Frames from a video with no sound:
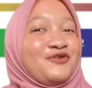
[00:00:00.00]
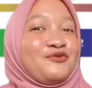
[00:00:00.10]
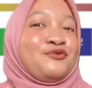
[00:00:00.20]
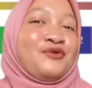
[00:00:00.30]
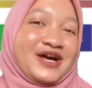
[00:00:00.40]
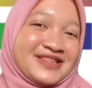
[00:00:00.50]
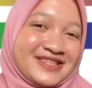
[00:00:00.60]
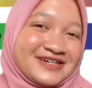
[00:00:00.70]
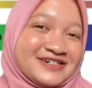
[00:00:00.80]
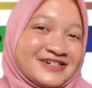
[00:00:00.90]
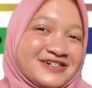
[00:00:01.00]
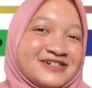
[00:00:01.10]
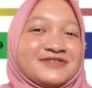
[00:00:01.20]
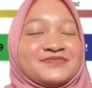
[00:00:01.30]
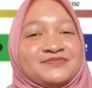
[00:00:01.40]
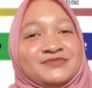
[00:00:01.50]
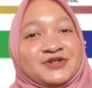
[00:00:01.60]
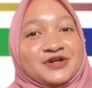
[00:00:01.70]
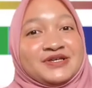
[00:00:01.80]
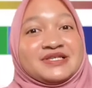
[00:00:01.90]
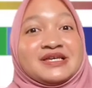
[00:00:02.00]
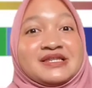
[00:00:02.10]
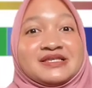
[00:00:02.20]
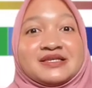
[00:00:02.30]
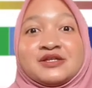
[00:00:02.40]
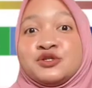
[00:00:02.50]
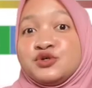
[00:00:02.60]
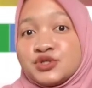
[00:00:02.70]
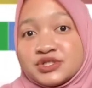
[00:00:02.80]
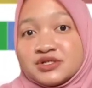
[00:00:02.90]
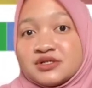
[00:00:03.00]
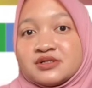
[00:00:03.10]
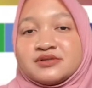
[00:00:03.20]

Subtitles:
water, because it is a neutral.